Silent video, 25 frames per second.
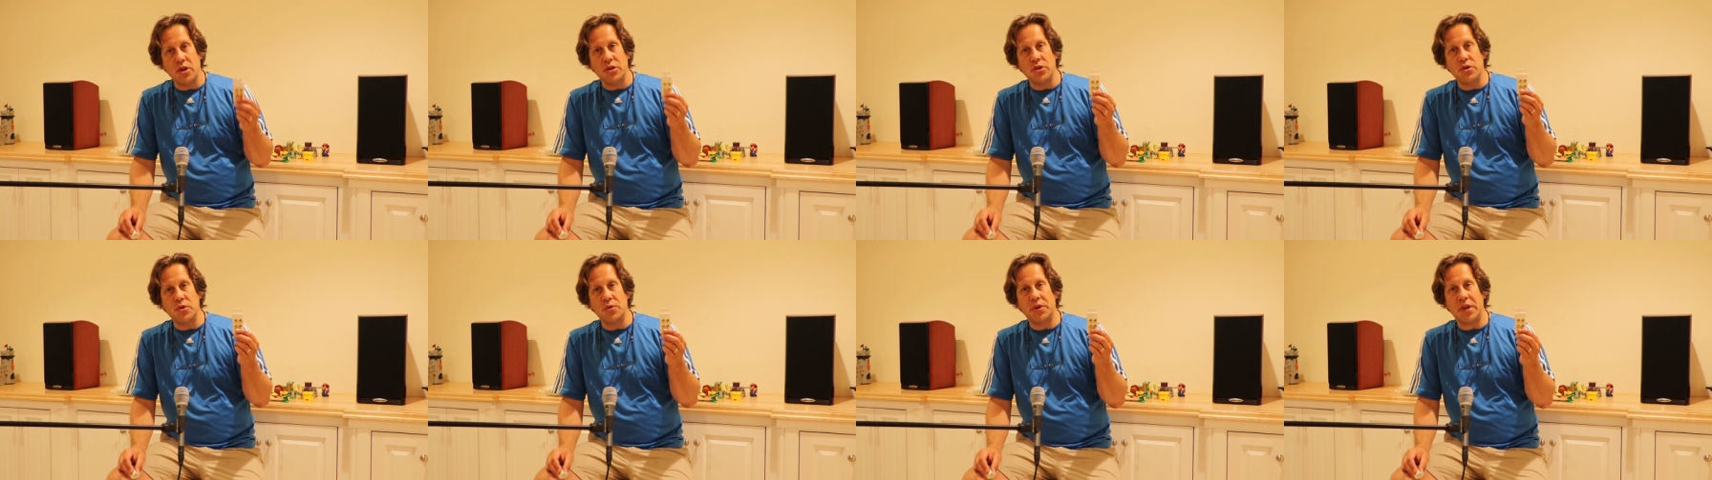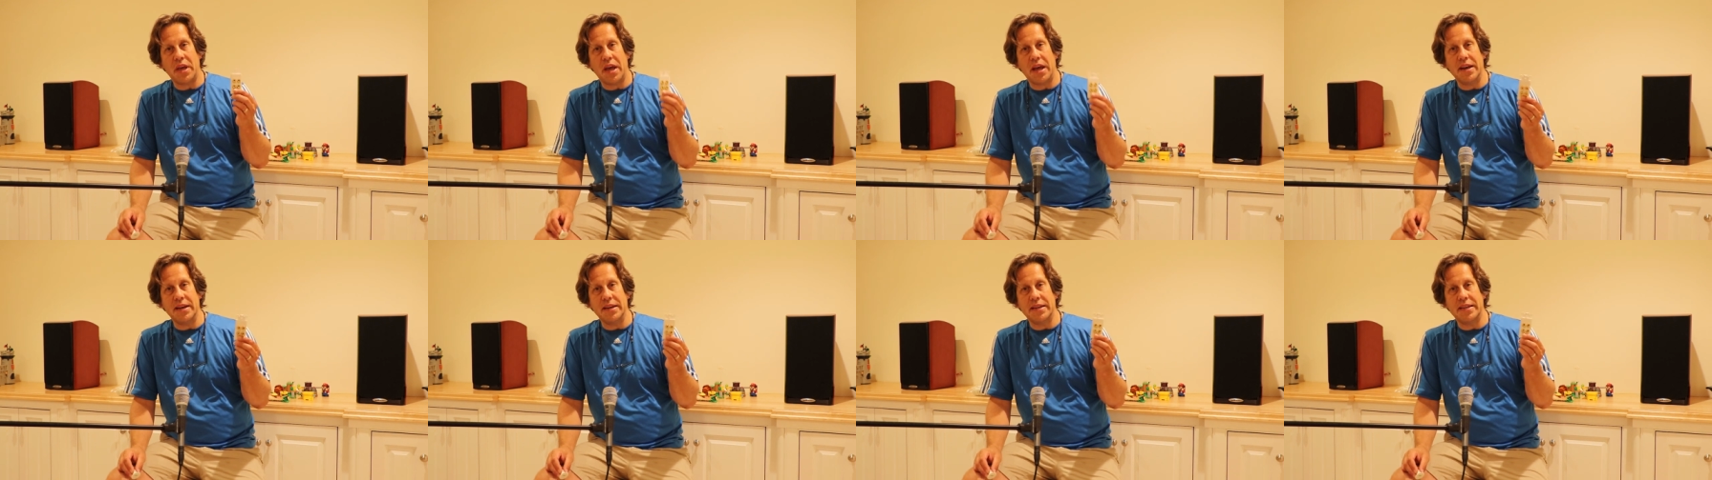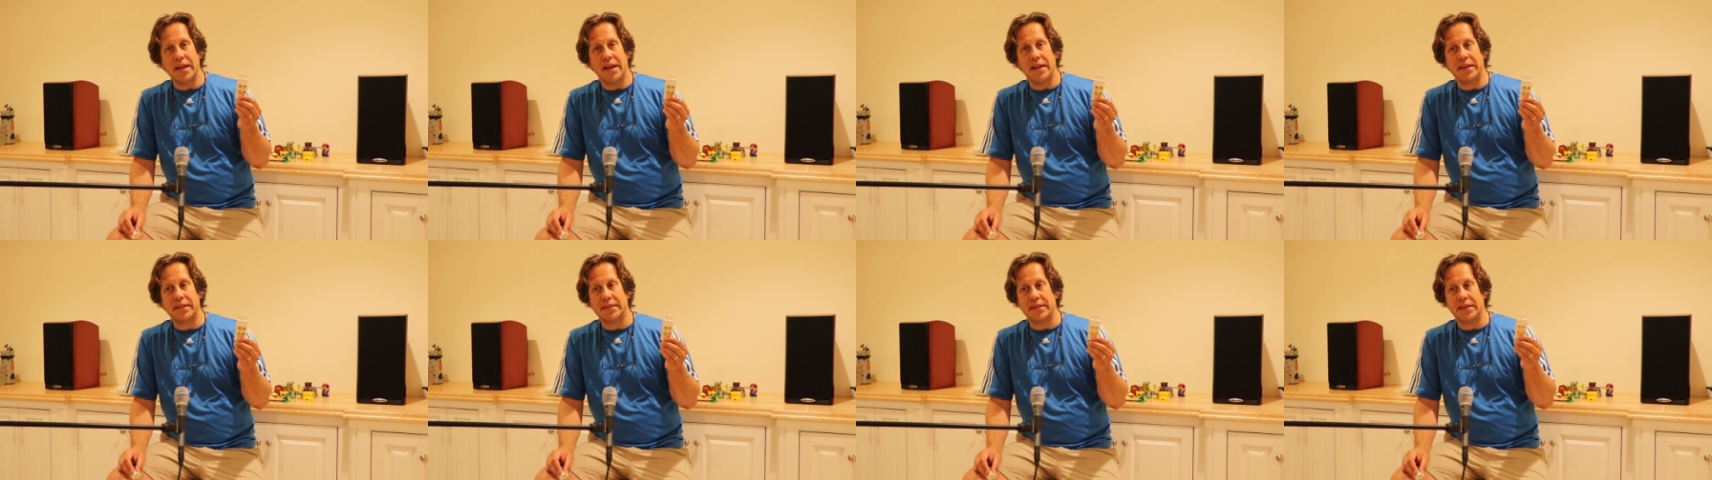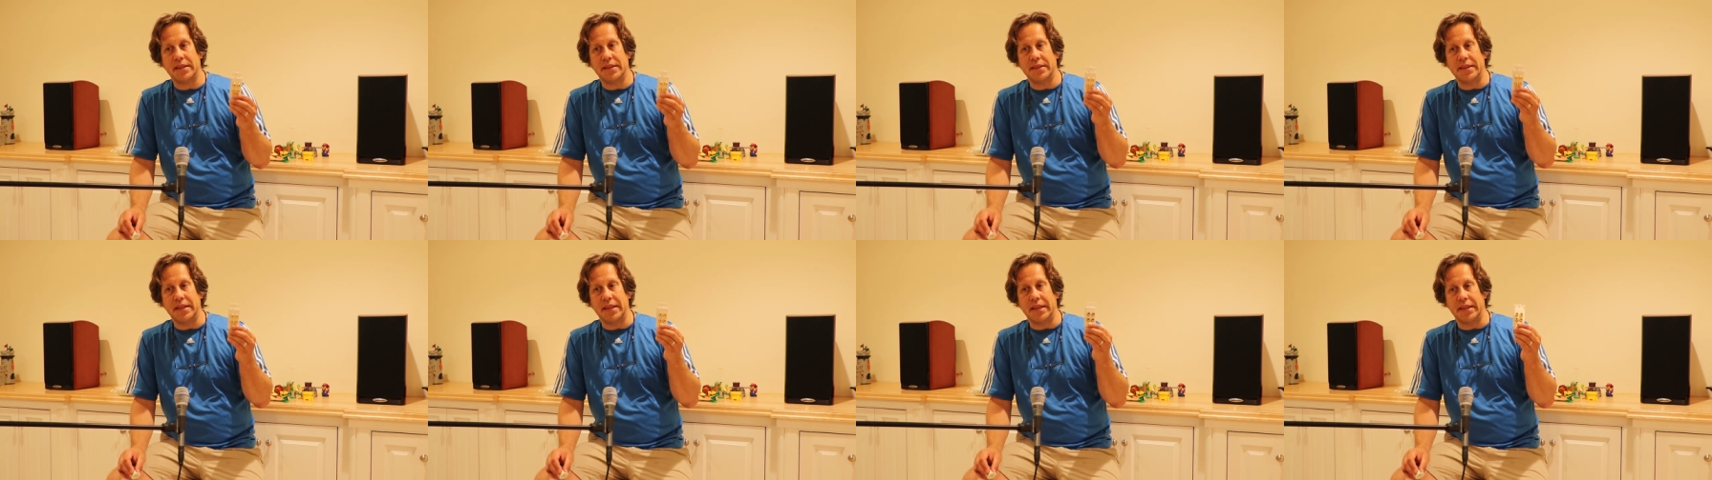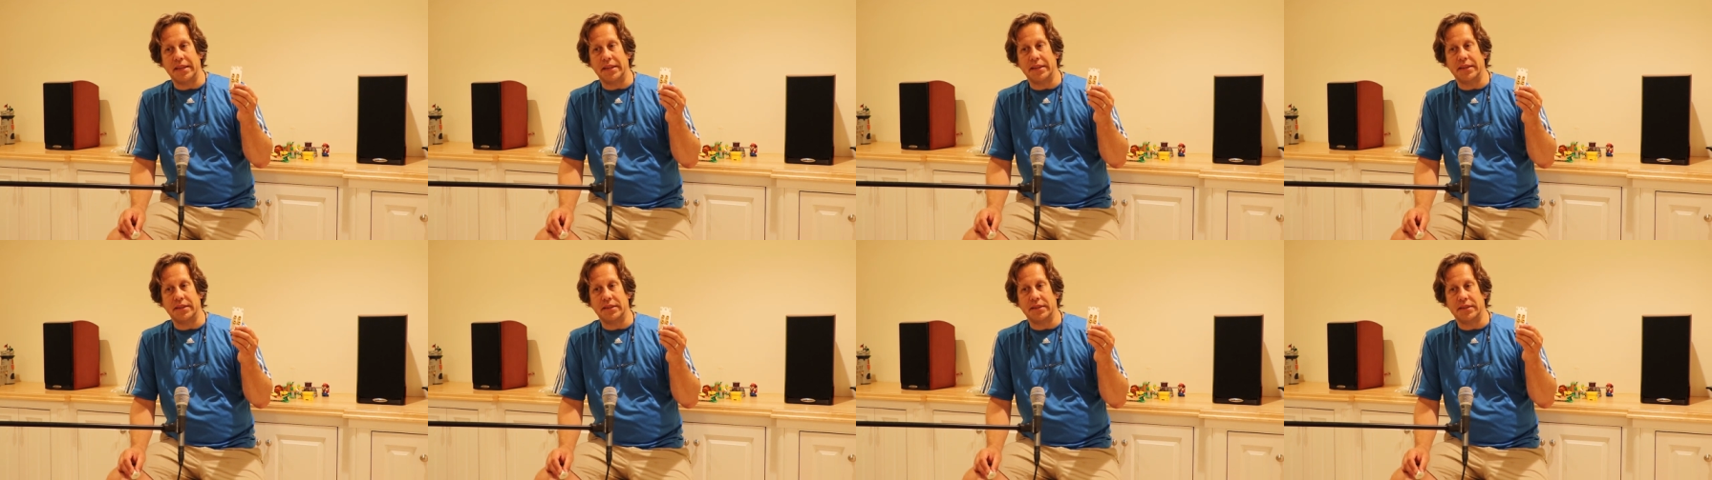you can get
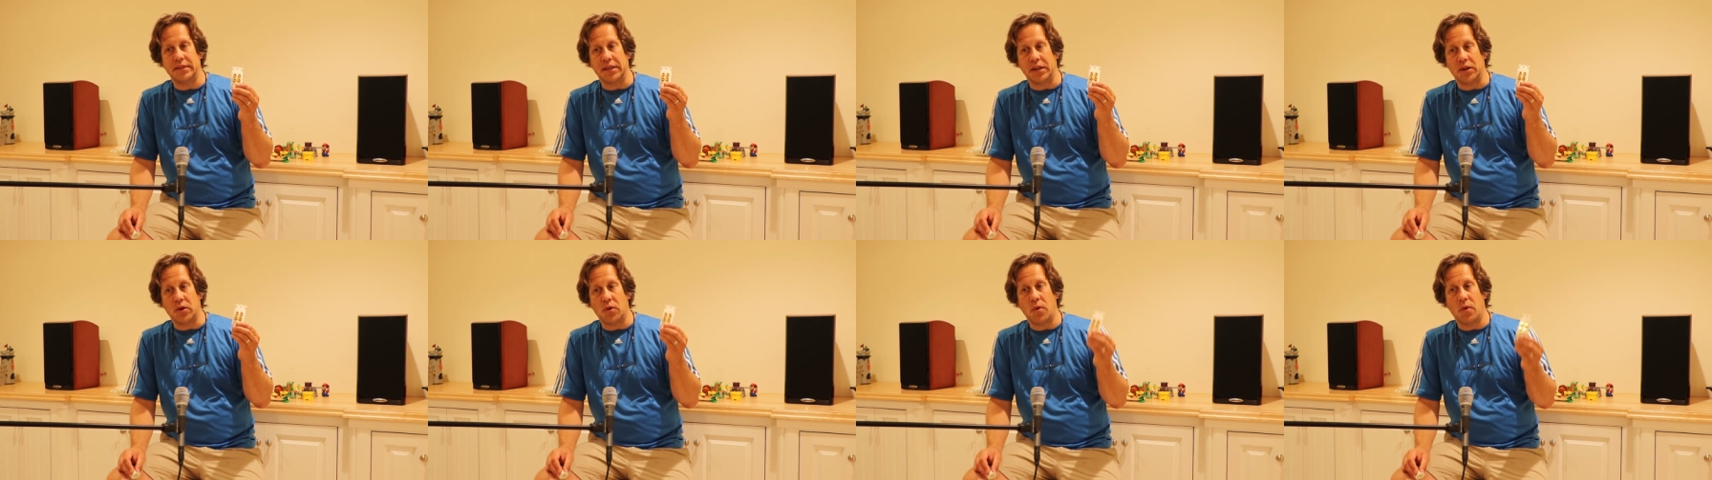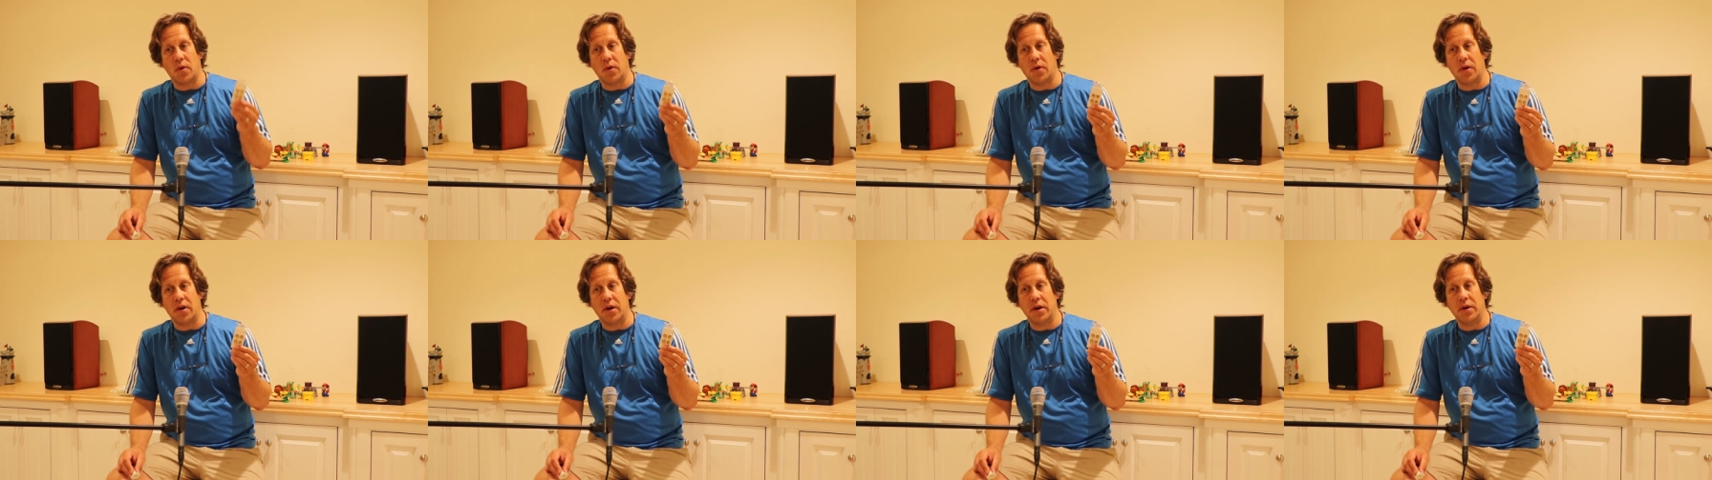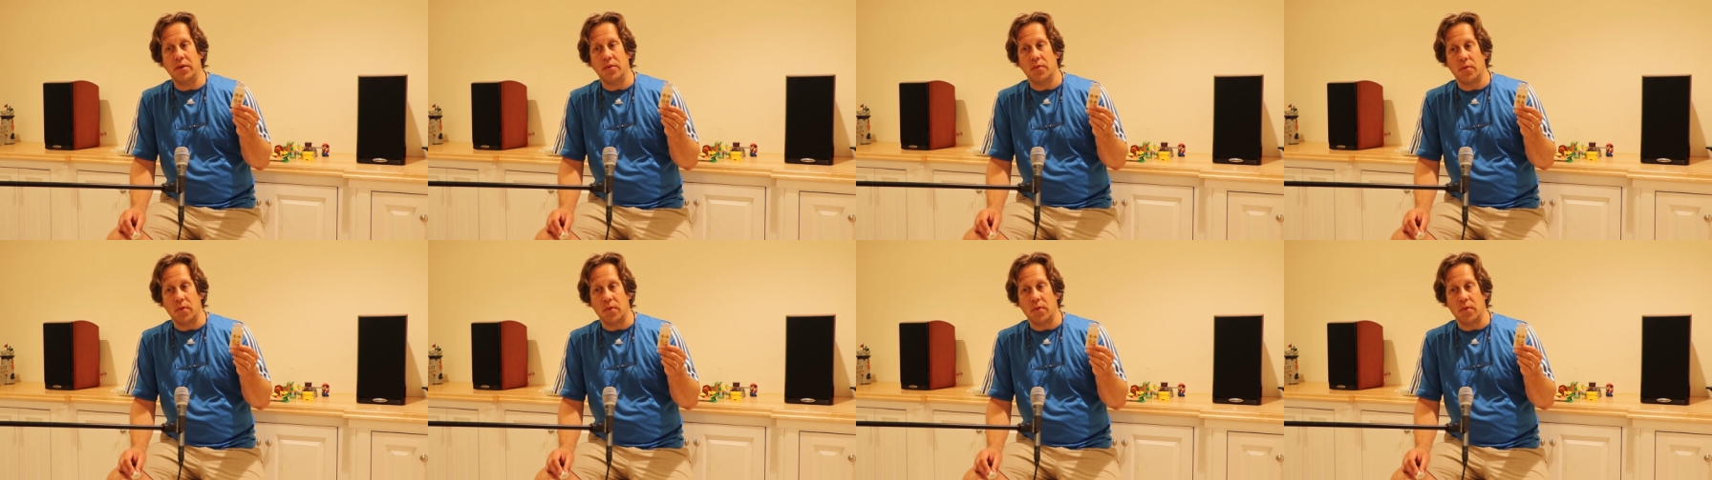the Decora,